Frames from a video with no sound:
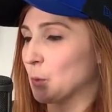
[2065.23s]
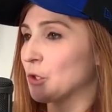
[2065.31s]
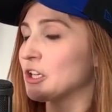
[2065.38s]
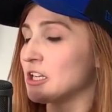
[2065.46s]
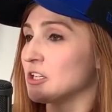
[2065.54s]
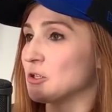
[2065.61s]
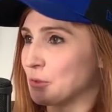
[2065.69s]

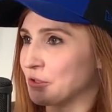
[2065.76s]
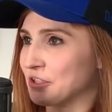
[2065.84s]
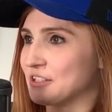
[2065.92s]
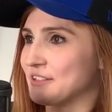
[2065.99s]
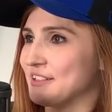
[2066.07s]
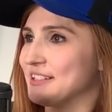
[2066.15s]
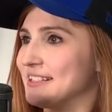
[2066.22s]
working
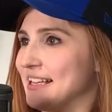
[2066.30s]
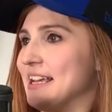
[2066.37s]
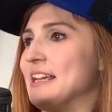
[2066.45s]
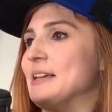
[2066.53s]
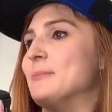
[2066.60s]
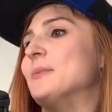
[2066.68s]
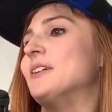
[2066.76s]
towards the
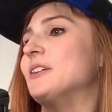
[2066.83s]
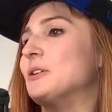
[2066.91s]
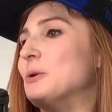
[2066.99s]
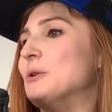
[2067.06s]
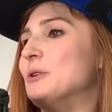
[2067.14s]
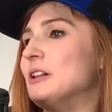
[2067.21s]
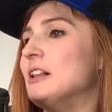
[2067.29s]
same
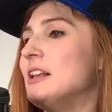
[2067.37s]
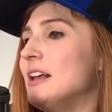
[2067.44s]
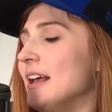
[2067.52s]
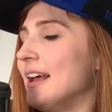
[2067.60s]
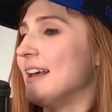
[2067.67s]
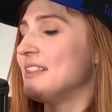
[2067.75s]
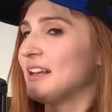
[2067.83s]
goal.
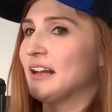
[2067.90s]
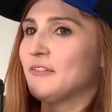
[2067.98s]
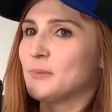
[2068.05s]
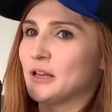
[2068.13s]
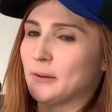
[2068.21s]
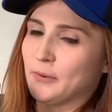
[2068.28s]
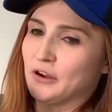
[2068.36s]
Yeah. And then I've
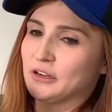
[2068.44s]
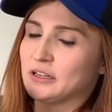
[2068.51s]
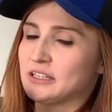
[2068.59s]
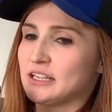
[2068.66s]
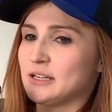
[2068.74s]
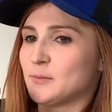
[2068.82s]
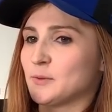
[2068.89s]
been a part of
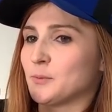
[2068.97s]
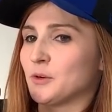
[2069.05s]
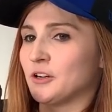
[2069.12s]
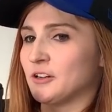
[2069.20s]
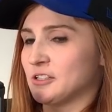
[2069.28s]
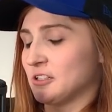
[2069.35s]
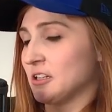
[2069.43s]
teams
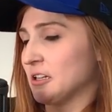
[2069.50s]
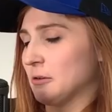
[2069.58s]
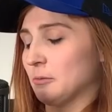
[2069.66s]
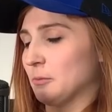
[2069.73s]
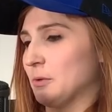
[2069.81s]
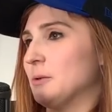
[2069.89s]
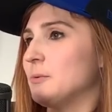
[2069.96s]
where it's like,
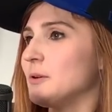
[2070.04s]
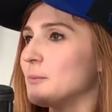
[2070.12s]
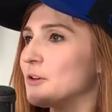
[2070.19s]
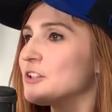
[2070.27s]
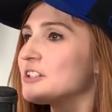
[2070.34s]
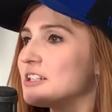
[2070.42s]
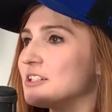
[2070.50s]
what are we
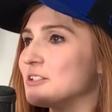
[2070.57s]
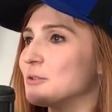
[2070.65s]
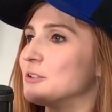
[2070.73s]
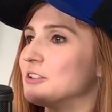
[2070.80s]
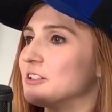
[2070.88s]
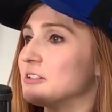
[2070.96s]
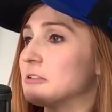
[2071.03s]
working
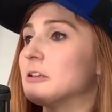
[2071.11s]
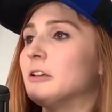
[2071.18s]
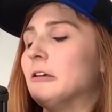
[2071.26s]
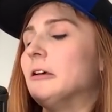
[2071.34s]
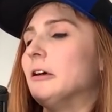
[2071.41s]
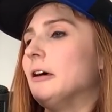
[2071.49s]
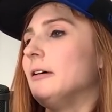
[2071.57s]
towards?
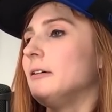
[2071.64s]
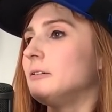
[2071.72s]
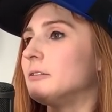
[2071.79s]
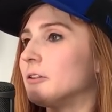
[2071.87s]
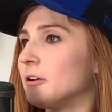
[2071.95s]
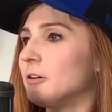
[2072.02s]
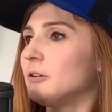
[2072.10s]
I
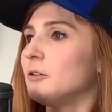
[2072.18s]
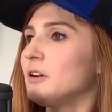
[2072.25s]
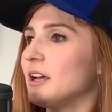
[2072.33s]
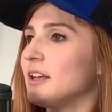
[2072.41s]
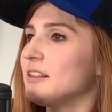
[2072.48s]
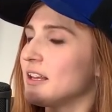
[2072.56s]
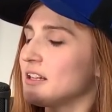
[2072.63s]
don't know.
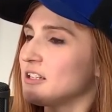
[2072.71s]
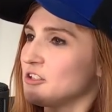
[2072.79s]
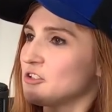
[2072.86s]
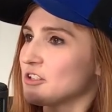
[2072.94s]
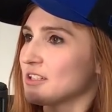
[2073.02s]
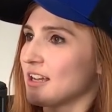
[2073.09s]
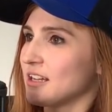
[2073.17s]
And then you
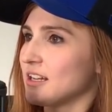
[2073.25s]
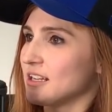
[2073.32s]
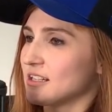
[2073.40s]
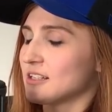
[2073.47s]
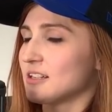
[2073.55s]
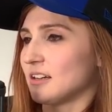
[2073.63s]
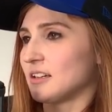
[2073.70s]
just kind of get
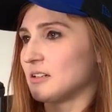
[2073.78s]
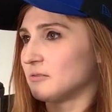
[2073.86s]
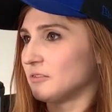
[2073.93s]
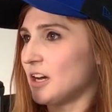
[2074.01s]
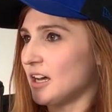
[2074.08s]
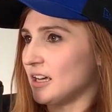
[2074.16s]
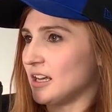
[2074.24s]
stuck in a
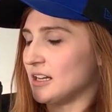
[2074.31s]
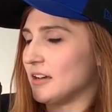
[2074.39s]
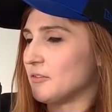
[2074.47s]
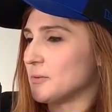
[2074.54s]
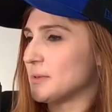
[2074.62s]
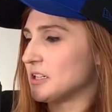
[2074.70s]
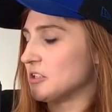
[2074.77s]
rut and
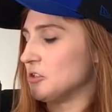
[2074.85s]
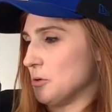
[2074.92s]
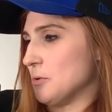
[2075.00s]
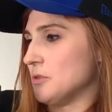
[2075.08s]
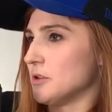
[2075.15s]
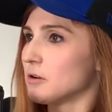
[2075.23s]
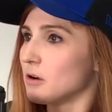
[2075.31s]
everybody's
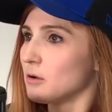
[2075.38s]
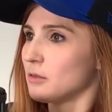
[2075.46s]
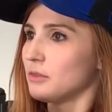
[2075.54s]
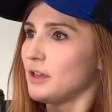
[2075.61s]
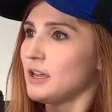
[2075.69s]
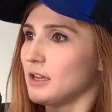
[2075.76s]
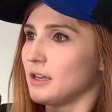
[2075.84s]
doing their own
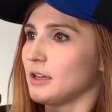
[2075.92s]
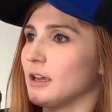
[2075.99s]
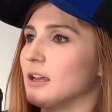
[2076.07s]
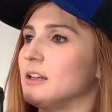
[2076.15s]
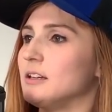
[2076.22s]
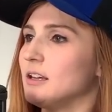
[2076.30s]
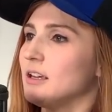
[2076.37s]
thing
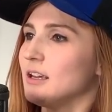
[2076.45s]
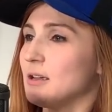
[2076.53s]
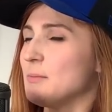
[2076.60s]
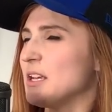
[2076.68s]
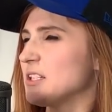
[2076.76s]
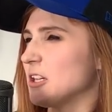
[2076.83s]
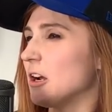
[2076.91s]
and it
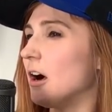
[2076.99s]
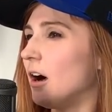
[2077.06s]
makes it